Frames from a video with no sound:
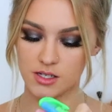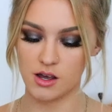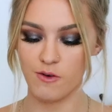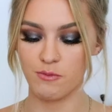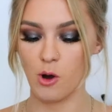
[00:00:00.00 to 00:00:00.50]

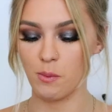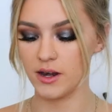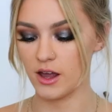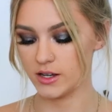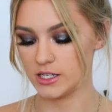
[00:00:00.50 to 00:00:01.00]
stuff
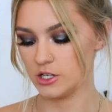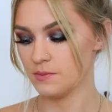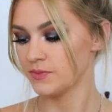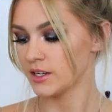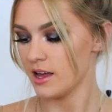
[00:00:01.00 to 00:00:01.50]
popping out at
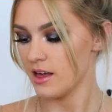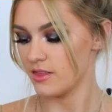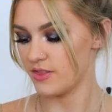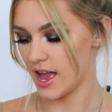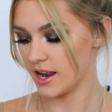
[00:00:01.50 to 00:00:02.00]
you.
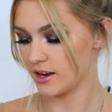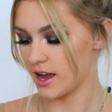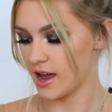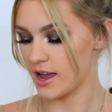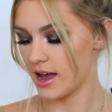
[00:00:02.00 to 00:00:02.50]
Then
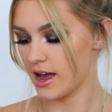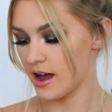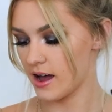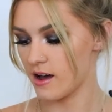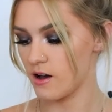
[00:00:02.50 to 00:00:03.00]
I
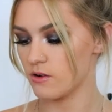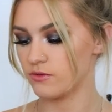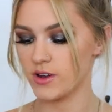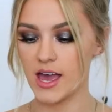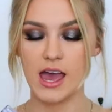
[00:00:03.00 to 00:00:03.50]

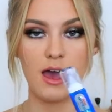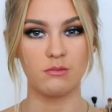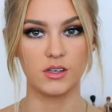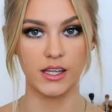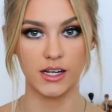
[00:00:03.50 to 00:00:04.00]
have
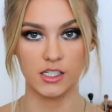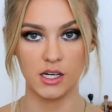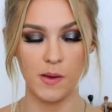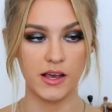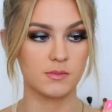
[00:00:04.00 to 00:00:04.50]
like a
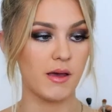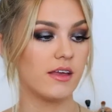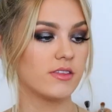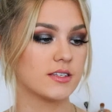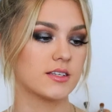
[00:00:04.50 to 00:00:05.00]
Tippex
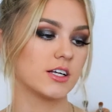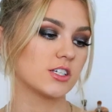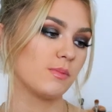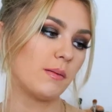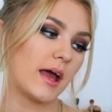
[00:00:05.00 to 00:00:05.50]
pen. This is
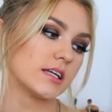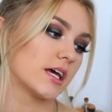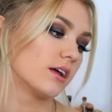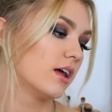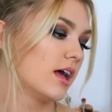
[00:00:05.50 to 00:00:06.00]
actually by
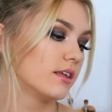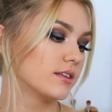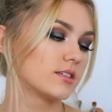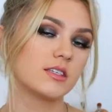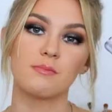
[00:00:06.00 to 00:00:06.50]
Pentel.
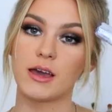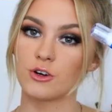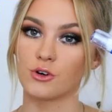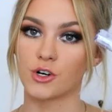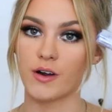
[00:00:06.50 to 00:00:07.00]
This is the
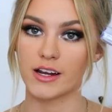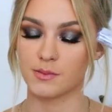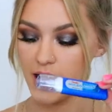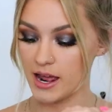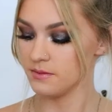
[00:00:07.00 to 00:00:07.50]
Micro
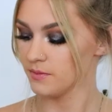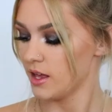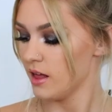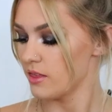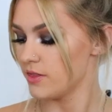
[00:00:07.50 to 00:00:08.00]
Correct pen.
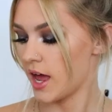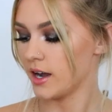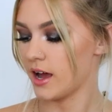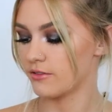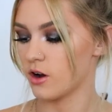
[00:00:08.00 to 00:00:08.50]

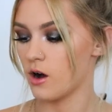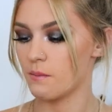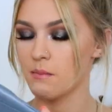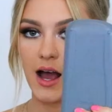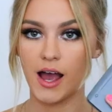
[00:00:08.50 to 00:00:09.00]
Then I've
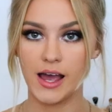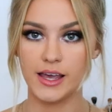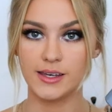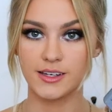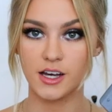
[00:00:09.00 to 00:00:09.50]
got
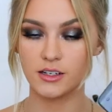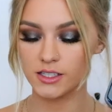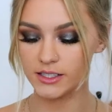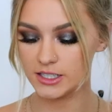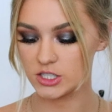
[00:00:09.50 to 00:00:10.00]
my
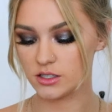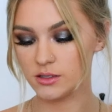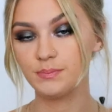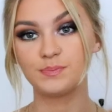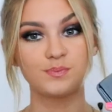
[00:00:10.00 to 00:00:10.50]

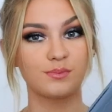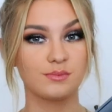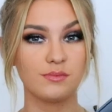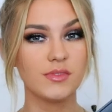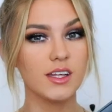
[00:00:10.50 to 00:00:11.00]
calculator
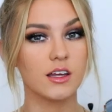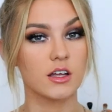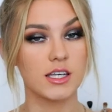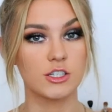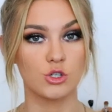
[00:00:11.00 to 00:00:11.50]

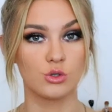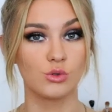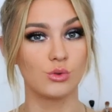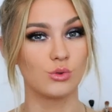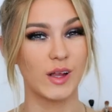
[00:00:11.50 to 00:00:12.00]
because I
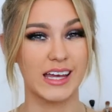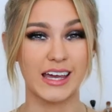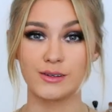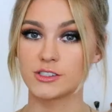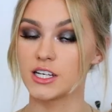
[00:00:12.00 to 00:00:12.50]
do like
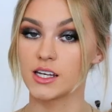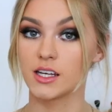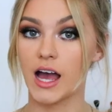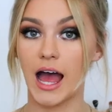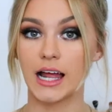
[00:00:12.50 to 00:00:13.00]

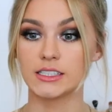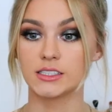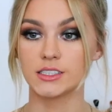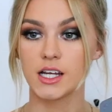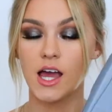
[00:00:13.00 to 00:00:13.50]
accounting
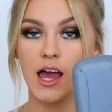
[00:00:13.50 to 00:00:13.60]
and